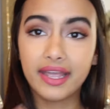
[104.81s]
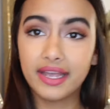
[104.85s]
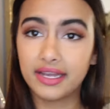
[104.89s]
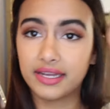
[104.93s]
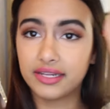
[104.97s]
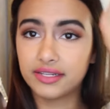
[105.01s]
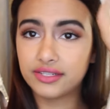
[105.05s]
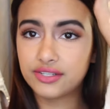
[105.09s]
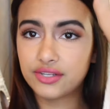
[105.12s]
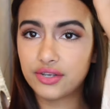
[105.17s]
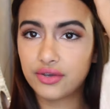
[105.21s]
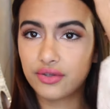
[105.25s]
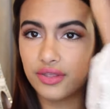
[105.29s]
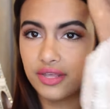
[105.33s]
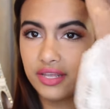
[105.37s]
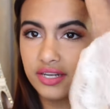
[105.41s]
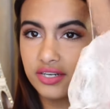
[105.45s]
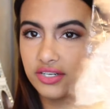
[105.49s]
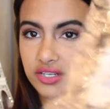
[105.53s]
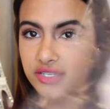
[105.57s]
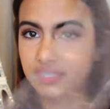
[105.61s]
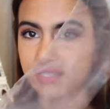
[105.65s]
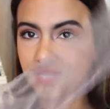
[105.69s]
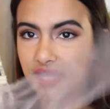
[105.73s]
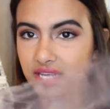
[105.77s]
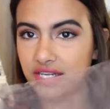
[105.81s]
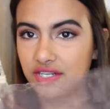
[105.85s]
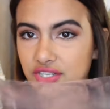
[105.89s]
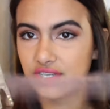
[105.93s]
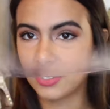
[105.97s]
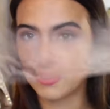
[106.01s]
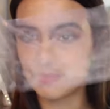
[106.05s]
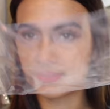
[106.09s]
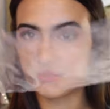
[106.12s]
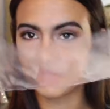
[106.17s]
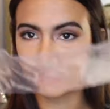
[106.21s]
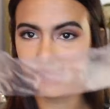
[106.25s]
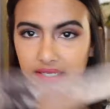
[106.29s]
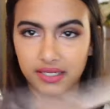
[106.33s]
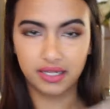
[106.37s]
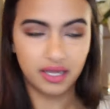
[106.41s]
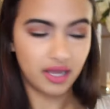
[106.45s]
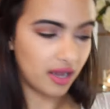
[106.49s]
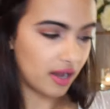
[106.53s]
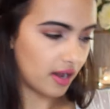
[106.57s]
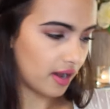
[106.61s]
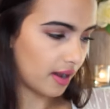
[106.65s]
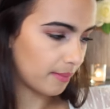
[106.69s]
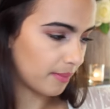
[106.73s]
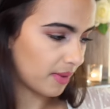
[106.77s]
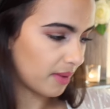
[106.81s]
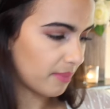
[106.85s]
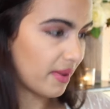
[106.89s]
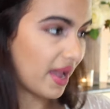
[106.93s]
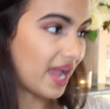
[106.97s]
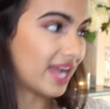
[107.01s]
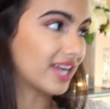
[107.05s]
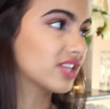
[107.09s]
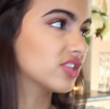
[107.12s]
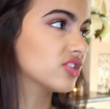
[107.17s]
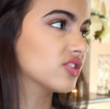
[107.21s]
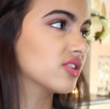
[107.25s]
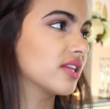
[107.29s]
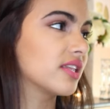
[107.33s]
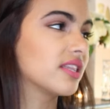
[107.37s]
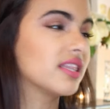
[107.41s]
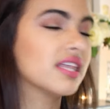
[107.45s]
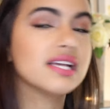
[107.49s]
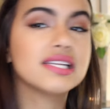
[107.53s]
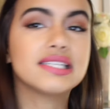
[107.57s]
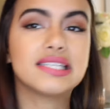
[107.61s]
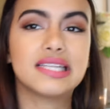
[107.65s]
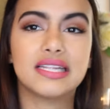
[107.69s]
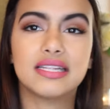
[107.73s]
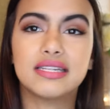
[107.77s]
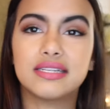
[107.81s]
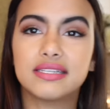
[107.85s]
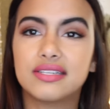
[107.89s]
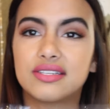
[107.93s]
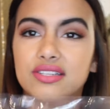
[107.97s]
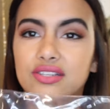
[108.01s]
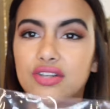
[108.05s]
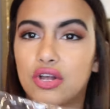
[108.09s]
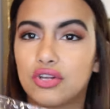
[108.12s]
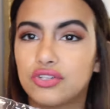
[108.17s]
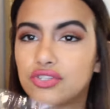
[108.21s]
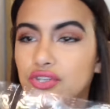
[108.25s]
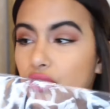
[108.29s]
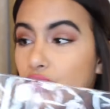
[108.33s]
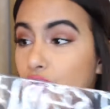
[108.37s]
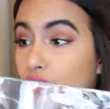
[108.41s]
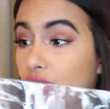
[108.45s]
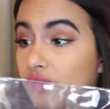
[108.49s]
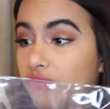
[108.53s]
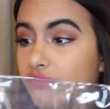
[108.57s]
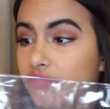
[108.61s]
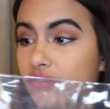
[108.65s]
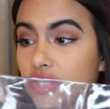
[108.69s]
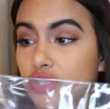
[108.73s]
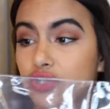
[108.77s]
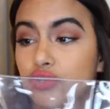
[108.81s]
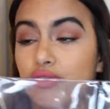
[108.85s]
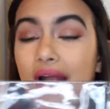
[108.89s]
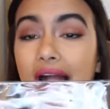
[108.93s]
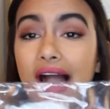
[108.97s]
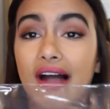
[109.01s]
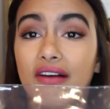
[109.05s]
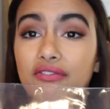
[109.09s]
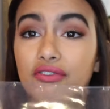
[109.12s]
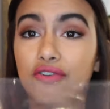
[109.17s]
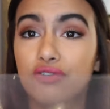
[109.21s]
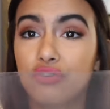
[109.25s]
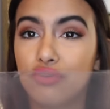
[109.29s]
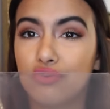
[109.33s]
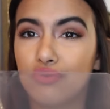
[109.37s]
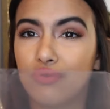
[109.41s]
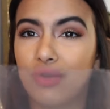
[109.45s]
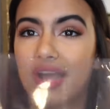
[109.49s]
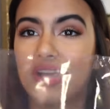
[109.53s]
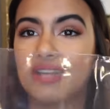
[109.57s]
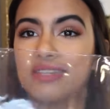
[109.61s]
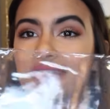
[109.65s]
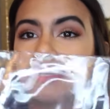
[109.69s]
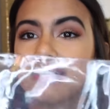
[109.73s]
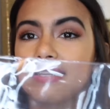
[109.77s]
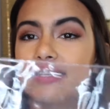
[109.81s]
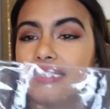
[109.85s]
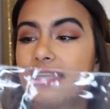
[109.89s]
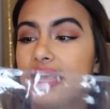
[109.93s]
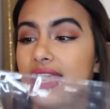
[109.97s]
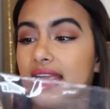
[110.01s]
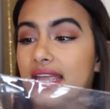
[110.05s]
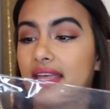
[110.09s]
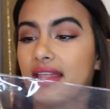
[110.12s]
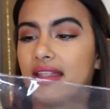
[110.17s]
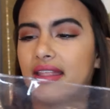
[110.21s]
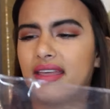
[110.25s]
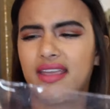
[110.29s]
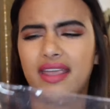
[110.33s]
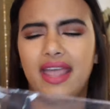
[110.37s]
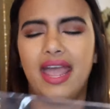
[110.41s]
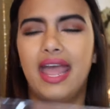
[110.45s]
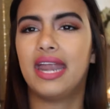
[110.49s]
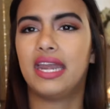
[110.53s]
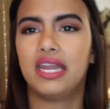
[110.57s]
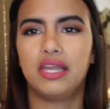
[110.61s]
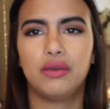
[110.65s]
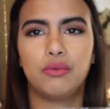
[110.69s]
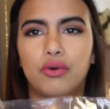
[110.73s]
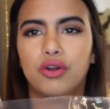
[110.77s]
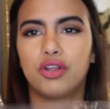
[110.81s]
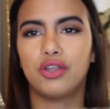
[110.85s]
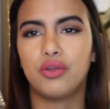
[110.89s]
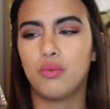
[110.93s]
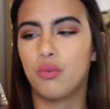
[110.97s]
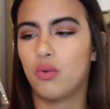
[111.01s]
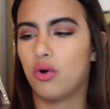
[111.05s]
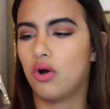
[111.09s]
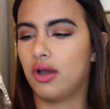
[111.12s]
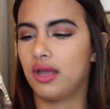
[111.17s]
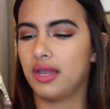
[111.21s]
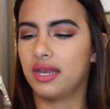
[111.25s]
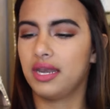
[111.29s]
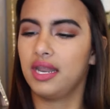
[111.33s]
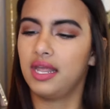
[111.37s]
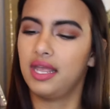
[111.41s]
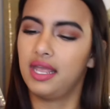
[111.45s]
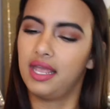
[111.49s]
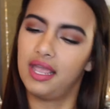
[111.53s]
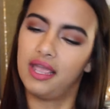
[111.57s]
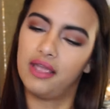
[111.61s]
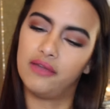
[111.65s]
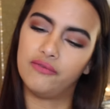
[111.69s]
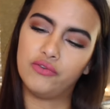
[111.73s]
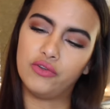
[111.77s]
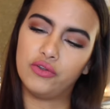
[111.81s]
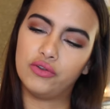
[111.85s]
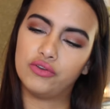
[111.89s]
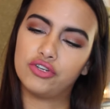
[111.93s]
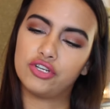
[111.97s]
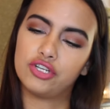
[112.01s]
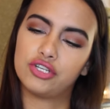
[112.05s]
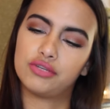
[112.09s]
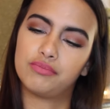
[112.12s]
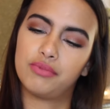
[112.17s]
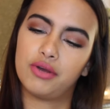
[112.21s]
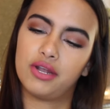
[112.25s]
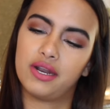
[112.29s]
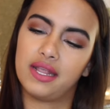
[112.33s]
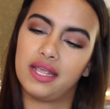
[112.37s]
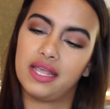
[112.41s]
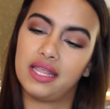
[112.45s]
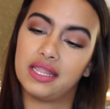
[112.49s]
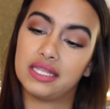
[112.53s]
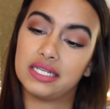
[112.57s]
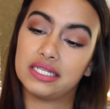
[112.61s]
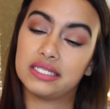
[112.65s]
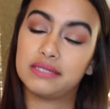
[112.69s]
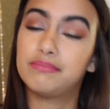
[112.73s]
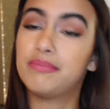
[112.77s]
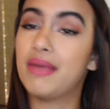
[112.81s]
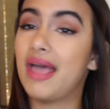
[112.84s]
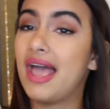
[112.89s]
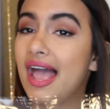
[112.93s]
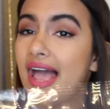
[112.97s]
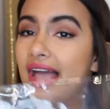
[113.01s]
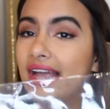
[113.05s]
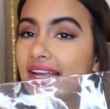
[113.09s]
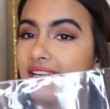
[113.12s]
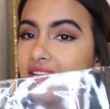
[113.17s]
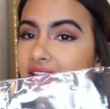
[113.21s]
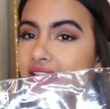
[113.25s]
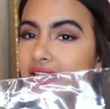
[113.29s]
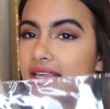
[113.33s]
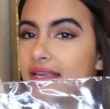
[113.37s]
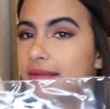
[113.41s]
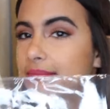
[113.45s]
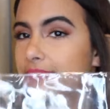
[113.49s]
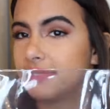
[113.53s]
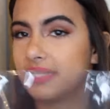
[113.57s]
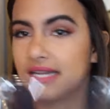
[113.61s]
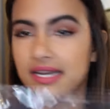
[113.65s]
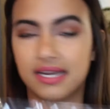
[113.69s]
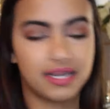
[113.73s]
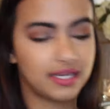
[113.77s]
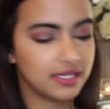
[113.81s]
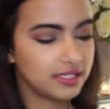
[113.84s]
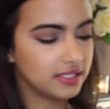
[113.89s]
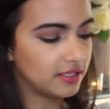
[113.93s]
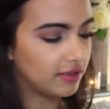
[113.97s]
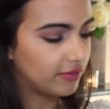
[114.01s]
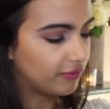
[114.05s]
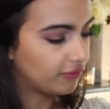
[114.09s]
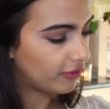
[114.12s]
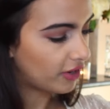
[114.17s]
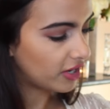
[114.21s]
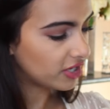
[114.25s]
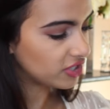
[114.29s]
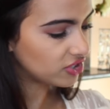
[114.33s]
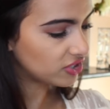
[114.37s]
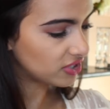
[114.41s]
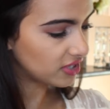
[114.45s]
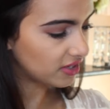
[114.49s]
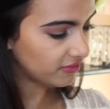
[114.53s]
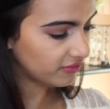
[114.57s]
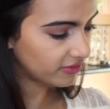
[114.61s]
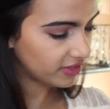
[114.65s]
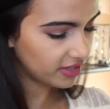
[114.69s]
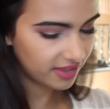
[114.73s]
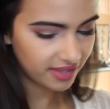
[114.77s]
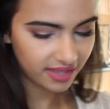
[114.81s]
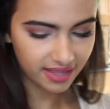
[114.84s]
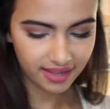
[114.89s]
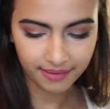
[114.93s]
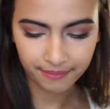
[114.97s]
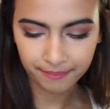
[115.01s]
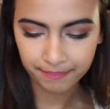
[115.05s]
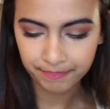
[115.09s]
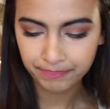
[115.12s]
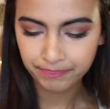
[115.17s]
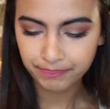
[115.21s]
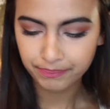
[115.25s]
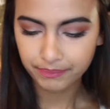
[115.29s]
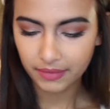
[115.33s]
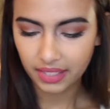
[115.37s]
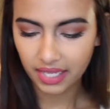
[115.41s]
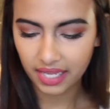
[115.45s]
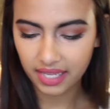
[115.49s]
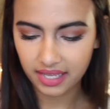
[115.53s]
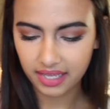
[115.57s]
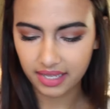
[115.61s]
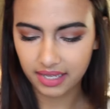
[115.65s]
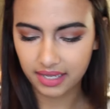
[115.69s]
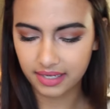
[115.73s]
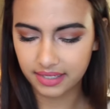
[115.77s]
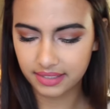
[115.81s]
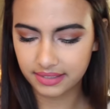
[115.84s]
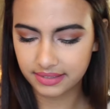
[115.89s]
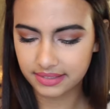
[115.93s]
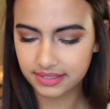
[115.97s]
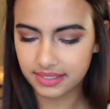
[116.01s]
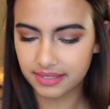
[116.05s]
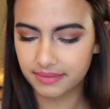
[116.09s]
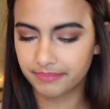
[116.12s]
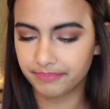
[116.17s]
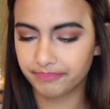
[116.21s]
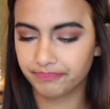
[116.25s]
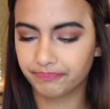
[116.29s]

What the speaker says: And so they just get shipped in a package like this. And this is also good for travel. You guys can take it like anywhere you want. If you just put it in this bag, it keeps it nice and fresh and everything. And